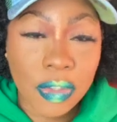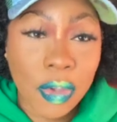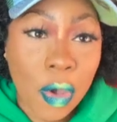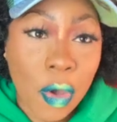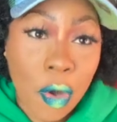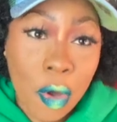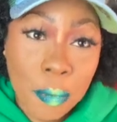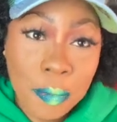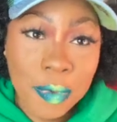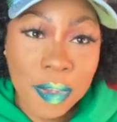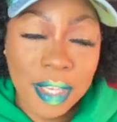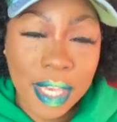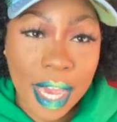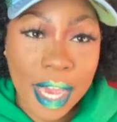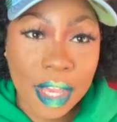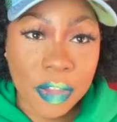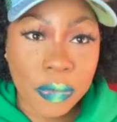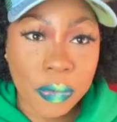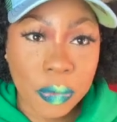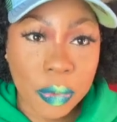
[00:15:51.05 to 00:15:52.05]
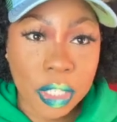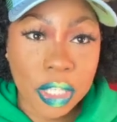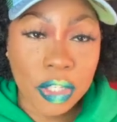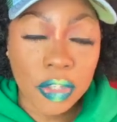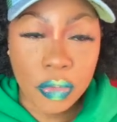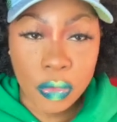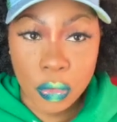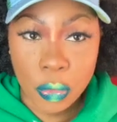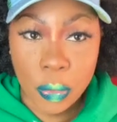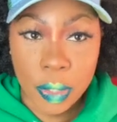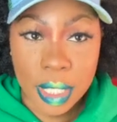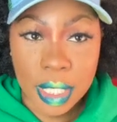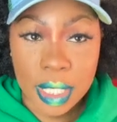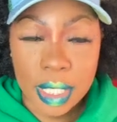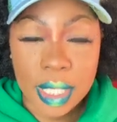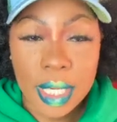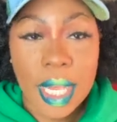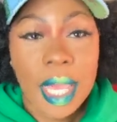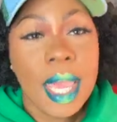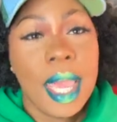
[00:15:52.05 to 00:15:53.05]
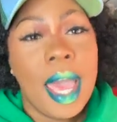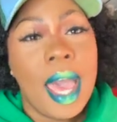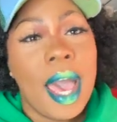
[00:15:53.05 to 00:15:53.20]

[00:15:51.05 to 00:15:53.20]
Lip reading: So I hope you guys really enjoyed it.